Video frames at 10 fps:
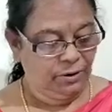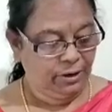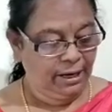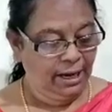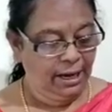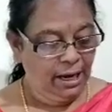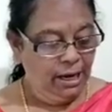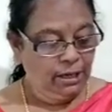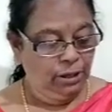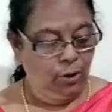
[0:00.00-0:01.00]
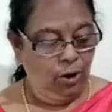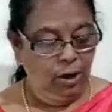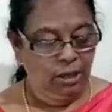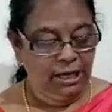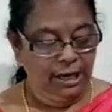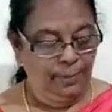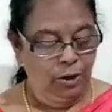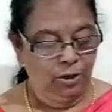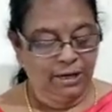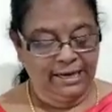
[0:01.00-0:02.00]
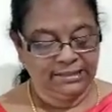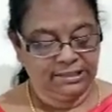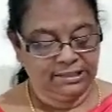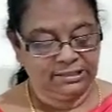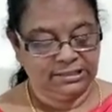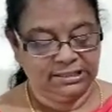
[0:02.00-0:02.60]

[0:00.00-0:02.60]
Okay. In all the above cases,